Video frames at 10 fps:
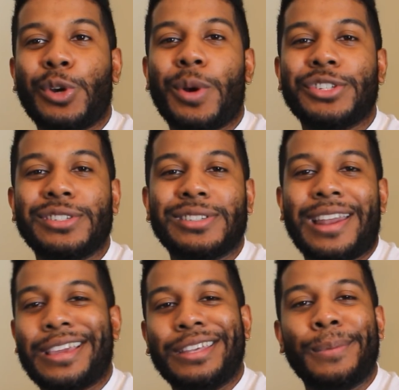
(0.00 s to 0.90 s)
me the questions and
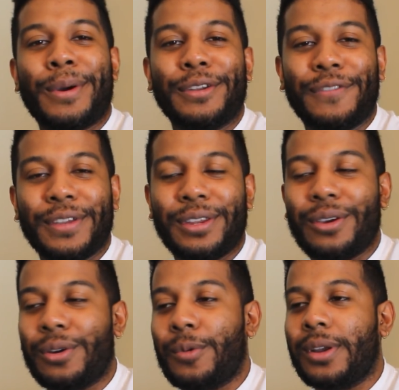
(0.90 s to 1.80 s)
I can get them on the
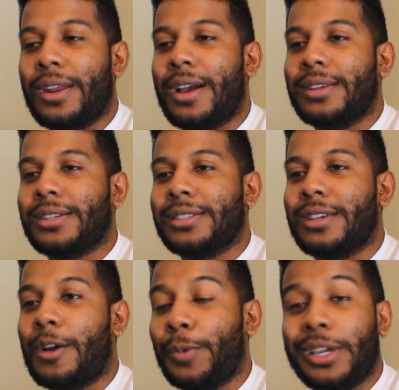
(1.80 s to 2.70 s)
video and whatnot. Because
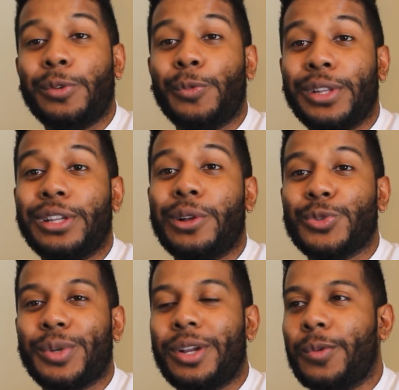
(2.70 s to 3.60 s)
we're getting really
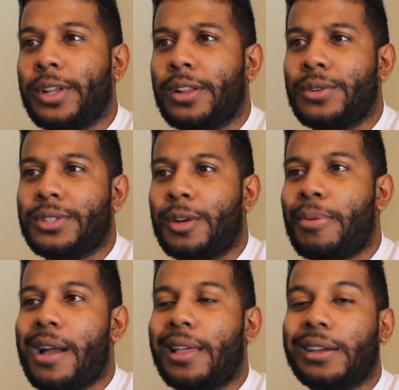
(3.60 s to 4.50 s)
close. We're getting really close here.
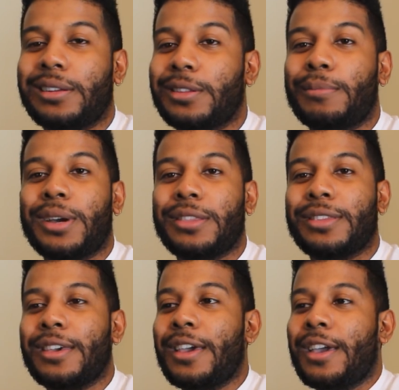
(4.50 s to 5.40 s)
Probably like another
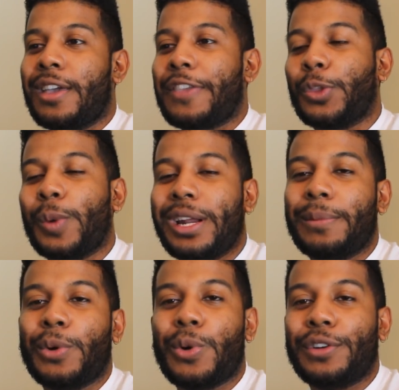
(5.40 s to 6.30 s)
month at the rate
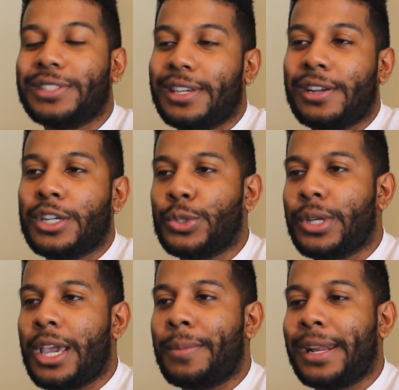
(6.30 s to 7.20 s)
I'm going to hit
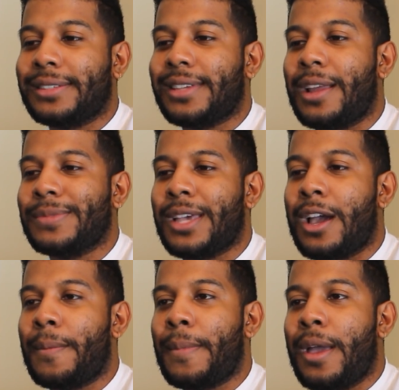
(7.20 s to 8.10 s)
100K. But at the same
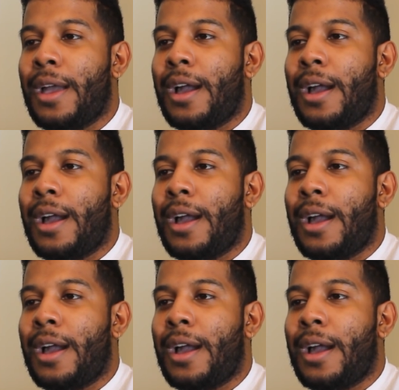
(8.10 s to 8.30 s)
time,